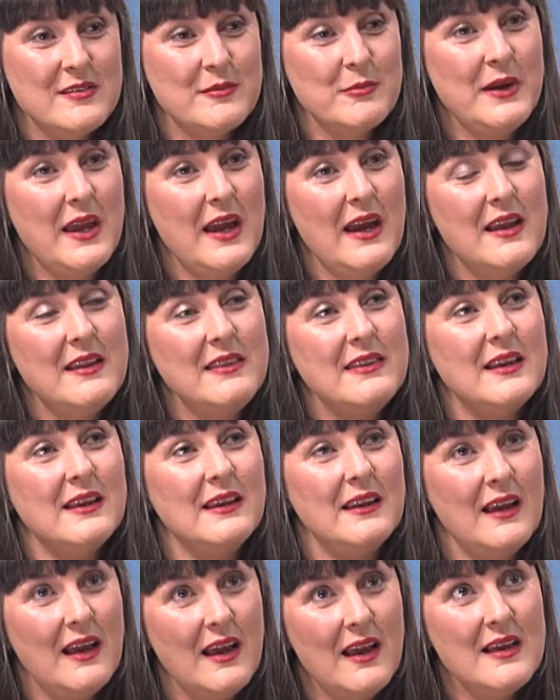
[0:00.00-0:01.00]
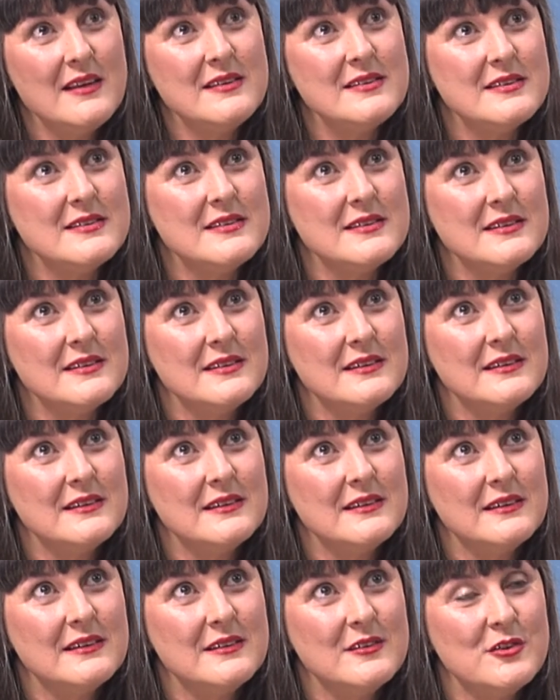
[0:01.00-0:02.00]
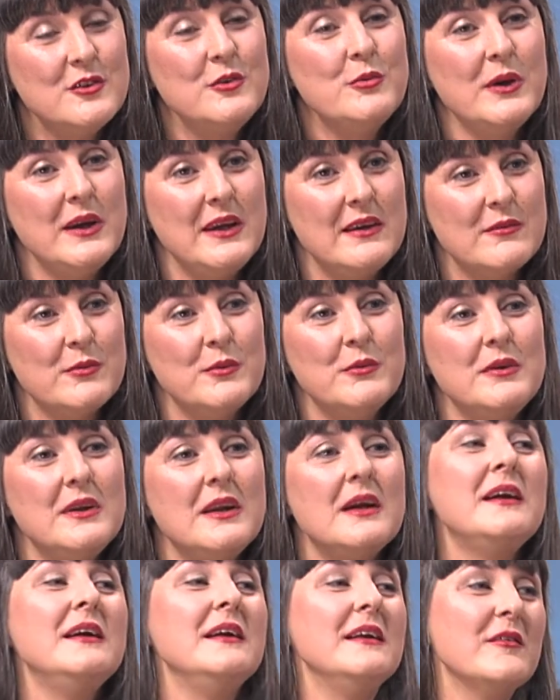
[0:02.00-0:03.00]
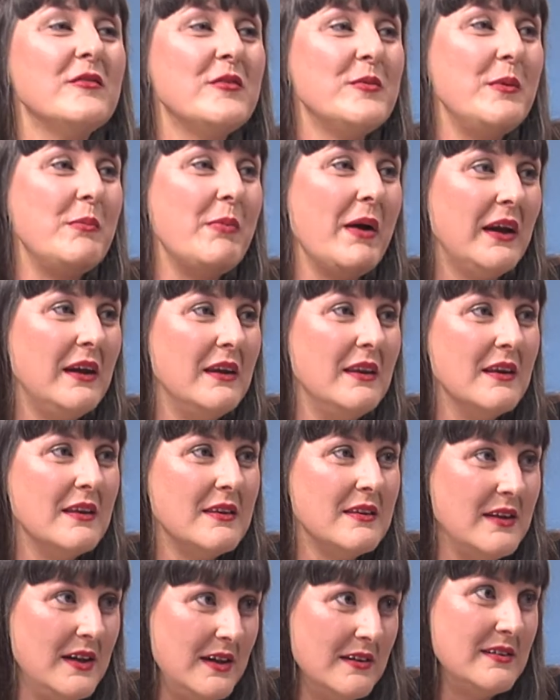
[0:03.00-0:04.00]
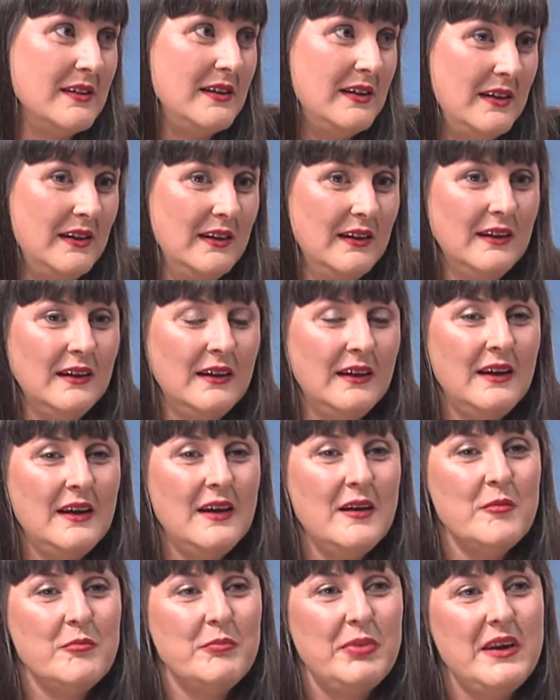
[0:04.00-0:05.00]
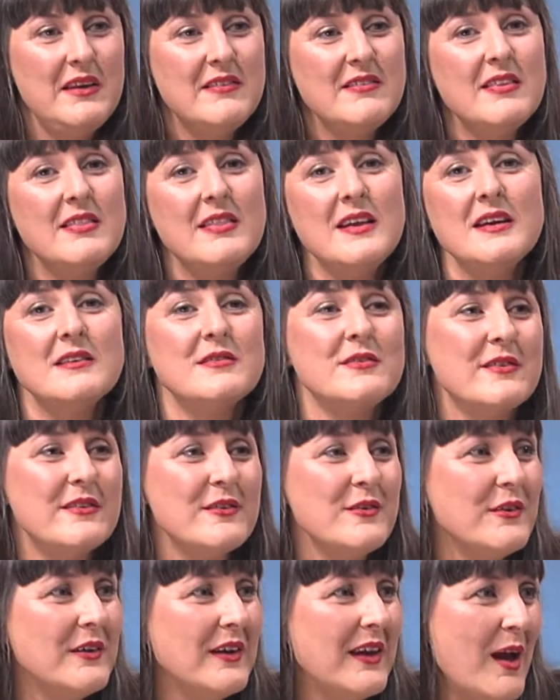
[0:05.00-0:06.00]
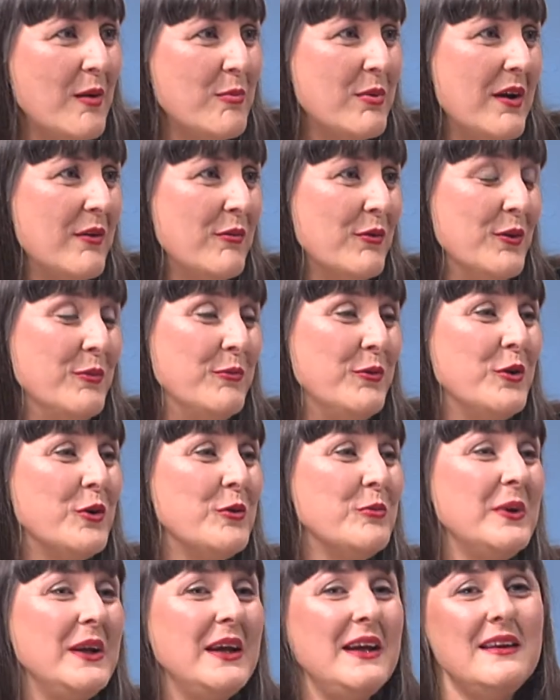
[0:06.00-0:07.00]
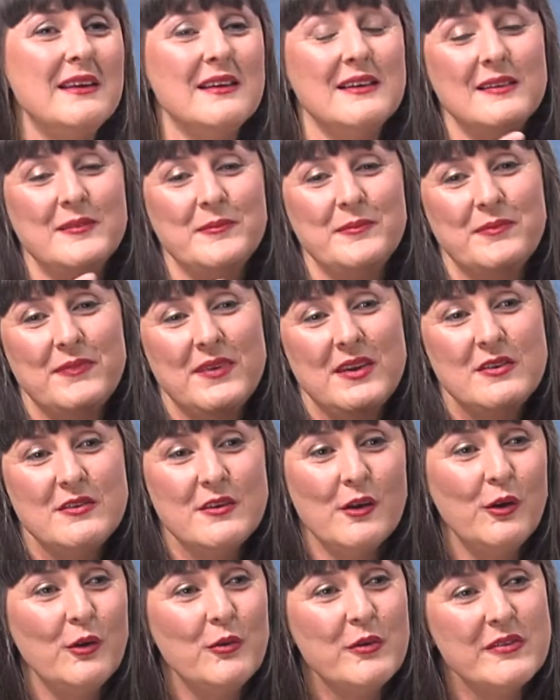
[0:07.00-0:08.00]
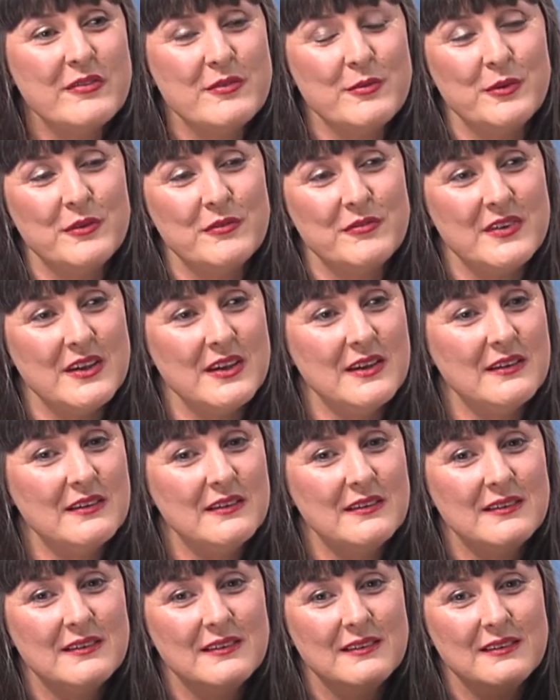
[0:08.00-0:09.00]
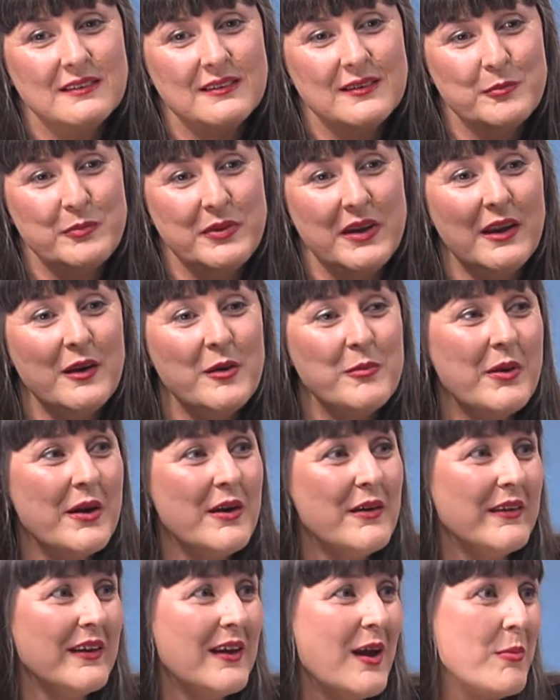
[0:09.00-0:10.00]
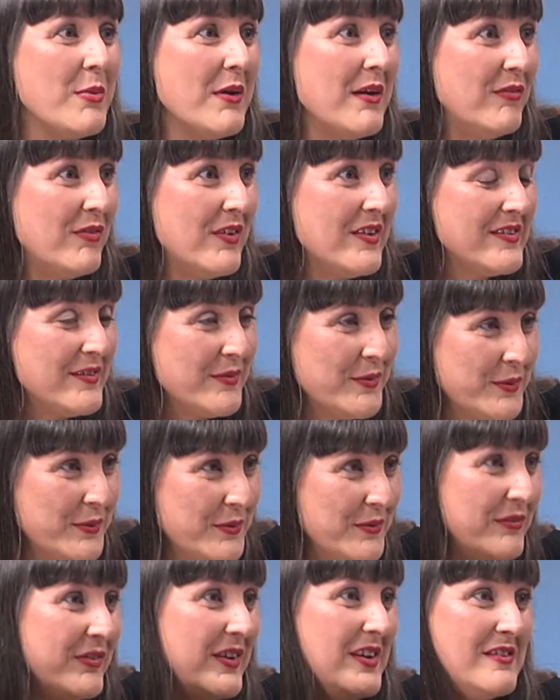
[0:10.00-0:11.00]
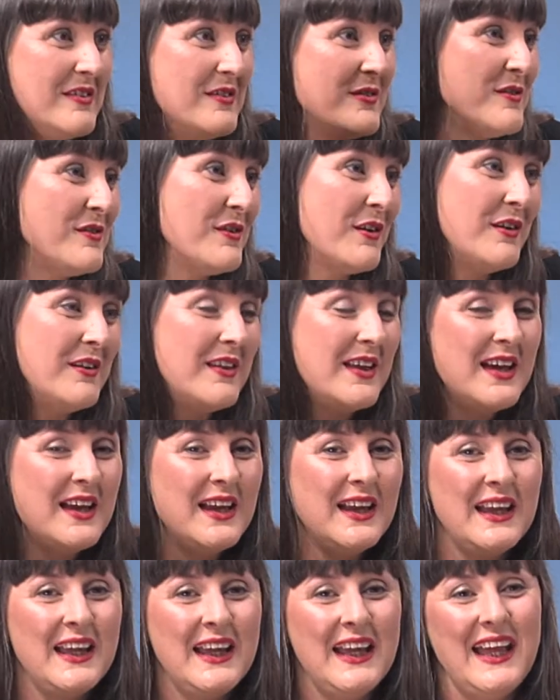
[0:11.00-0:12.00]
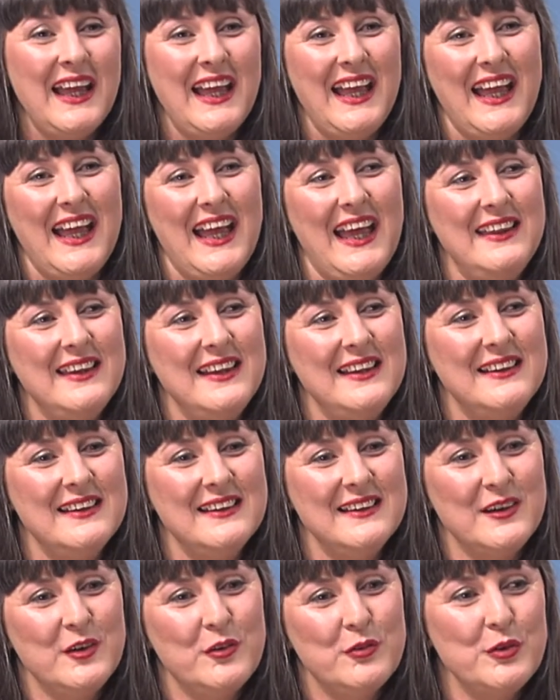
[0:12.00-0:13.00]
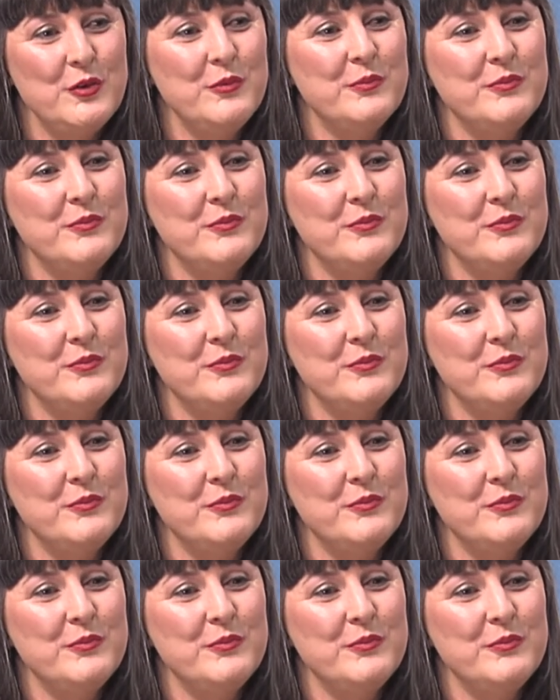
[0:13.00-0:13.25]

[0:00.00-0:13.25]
we had the last 2 weeks, we were lucky enough to be back in the theatre here, but it's a theatre, it's not a cabaret room. Normally the soloists would have done the piano bar at the Cabaret Festival, featured show there, and then the group